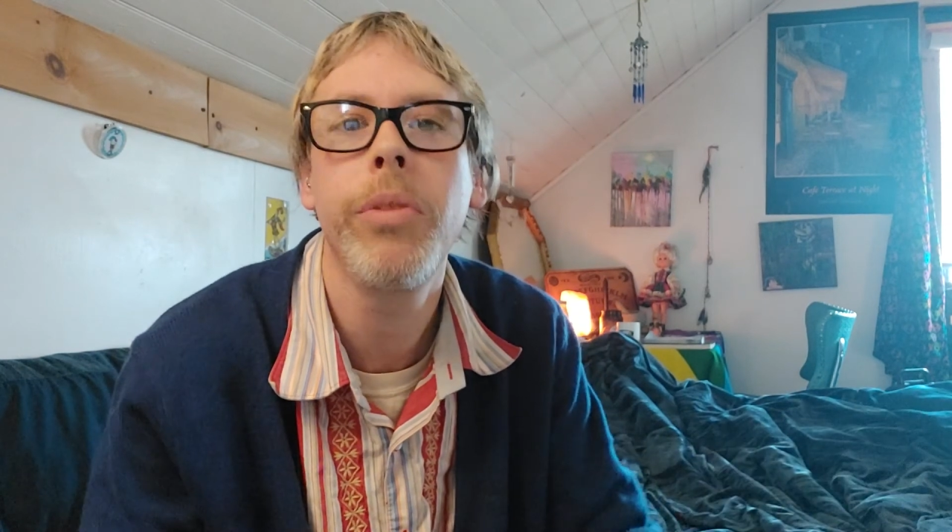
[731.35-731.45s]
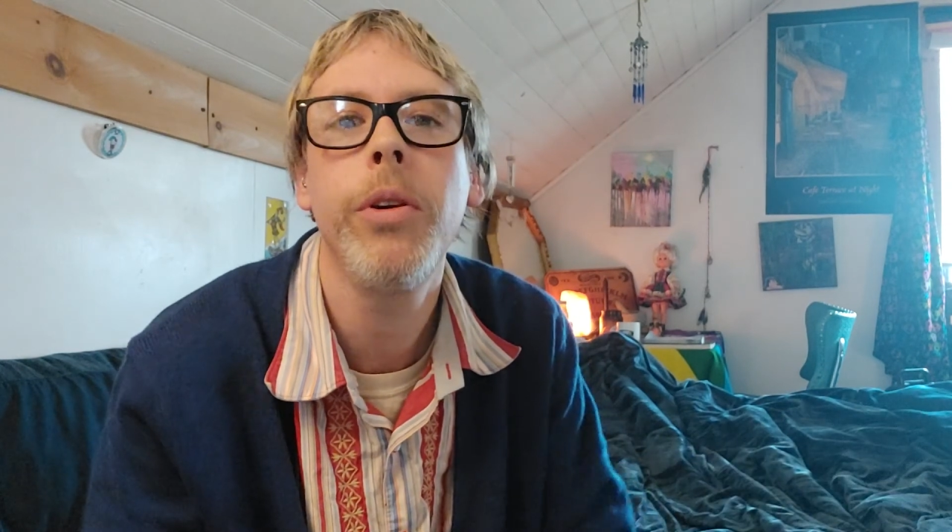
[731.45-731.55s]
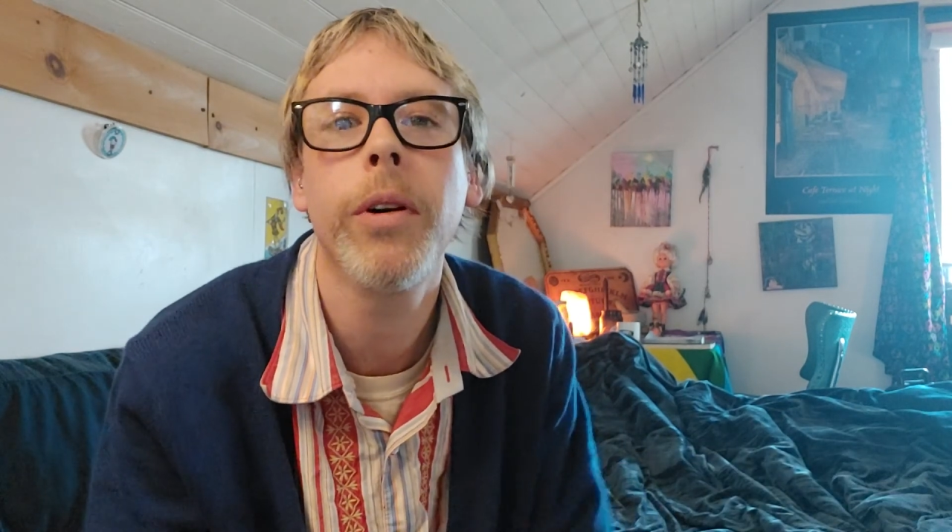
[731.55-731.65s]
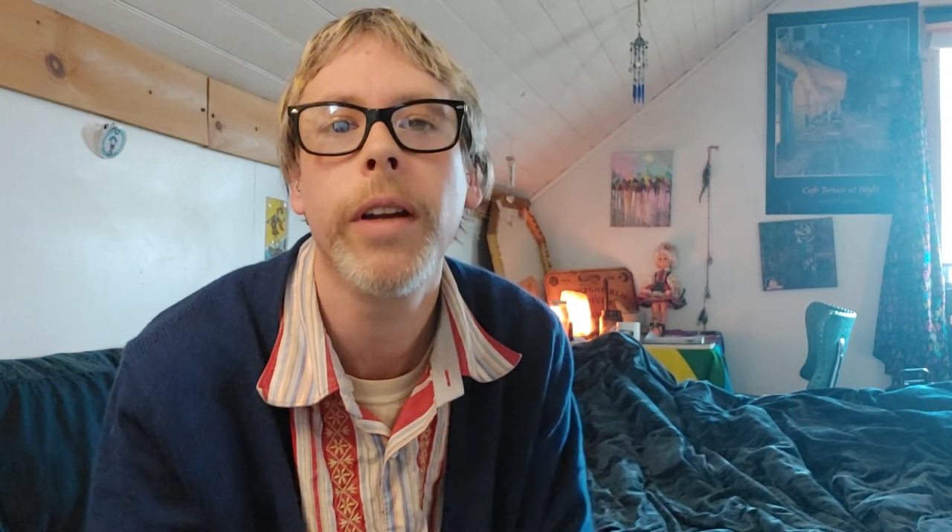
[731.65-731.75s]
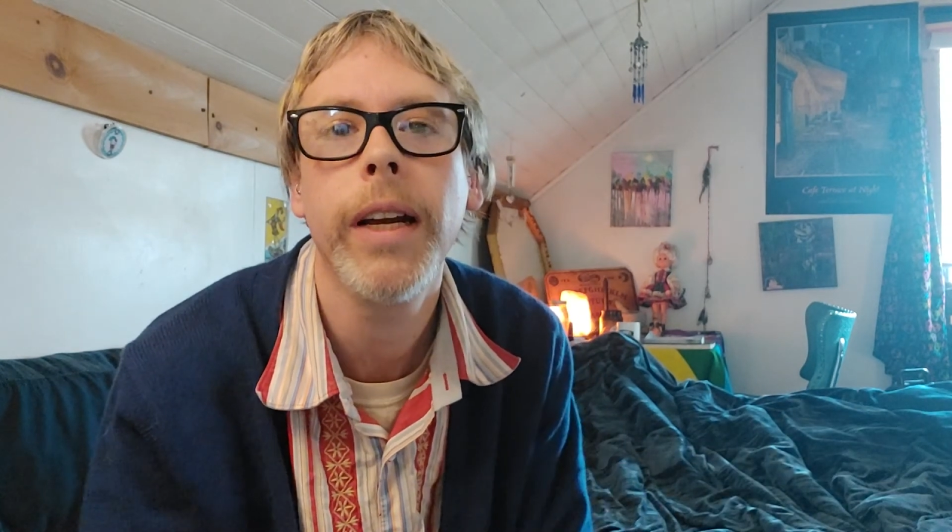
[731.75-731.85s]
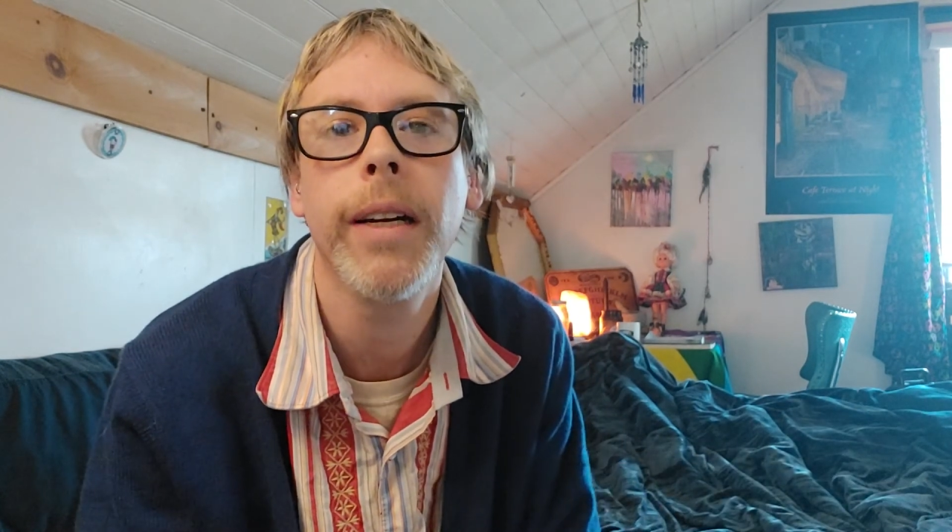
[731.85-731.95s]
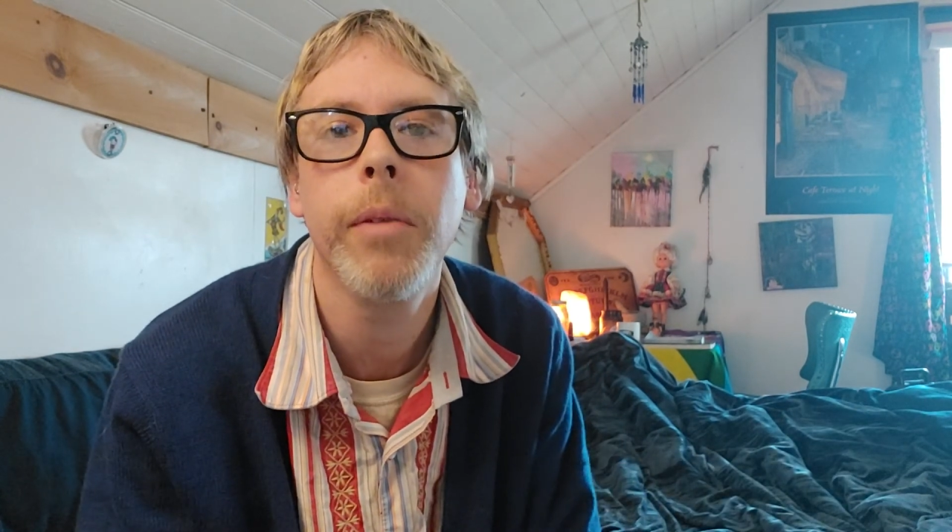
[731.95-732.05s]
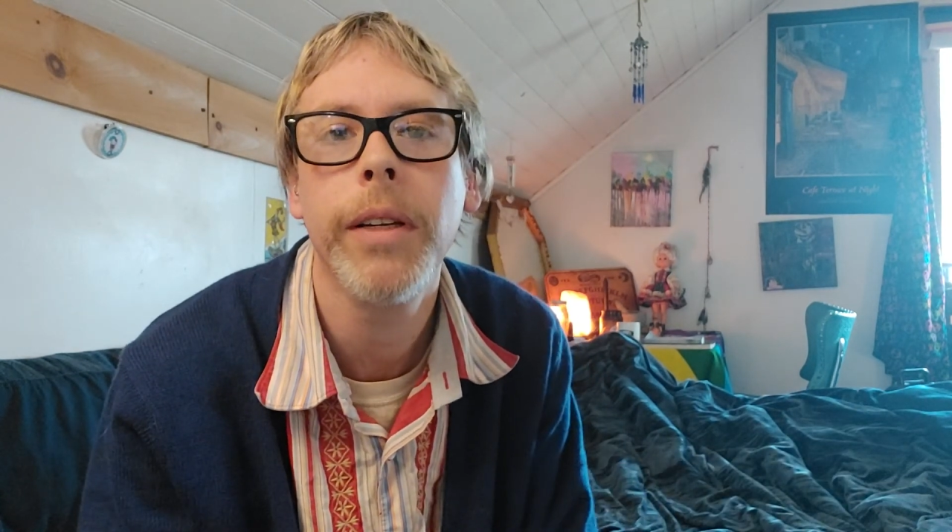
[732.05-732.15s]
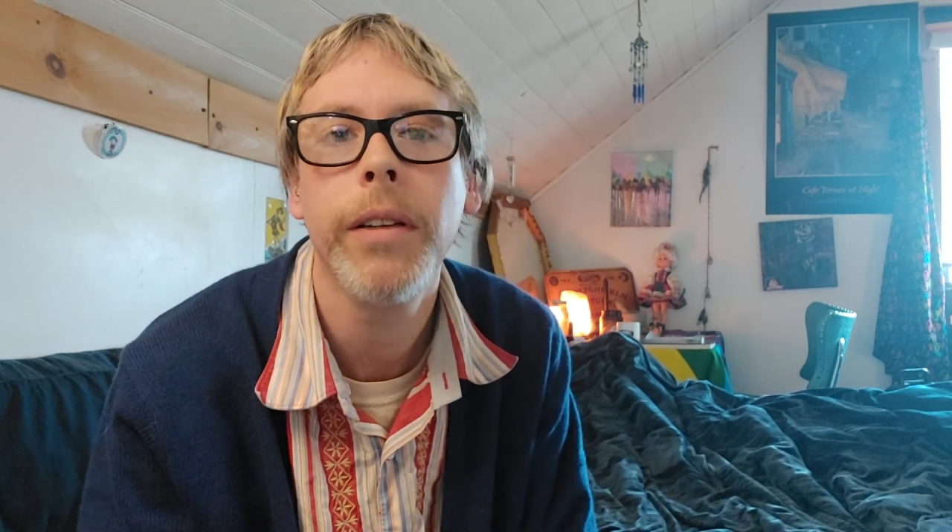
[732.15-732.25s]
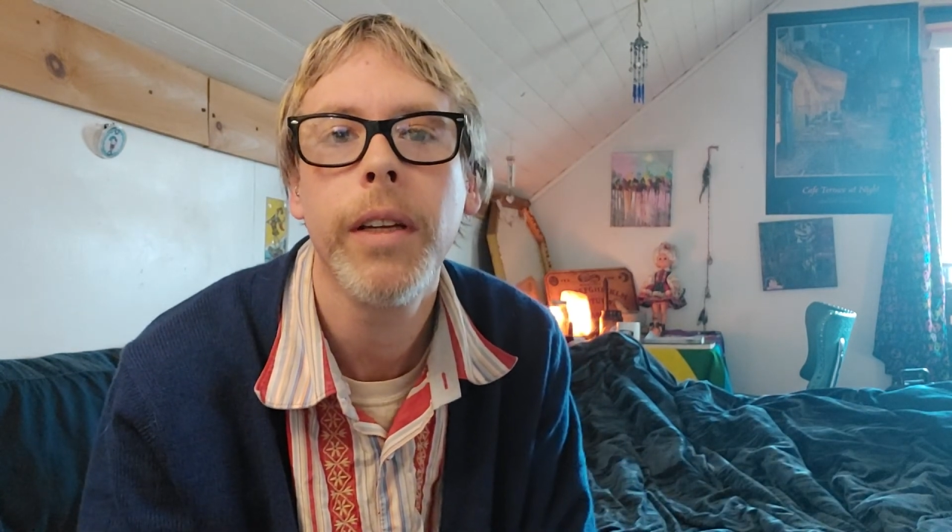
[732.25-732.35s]
Pure
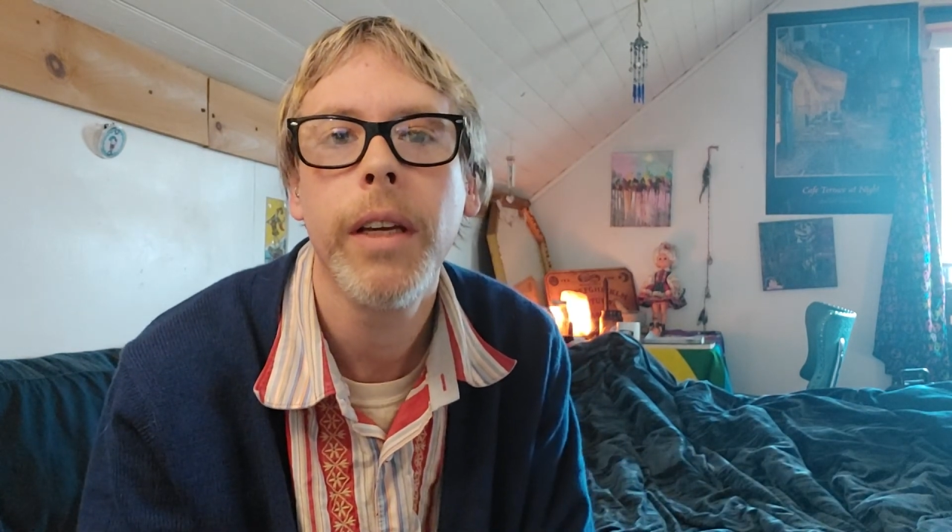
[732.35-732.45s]
Heroin,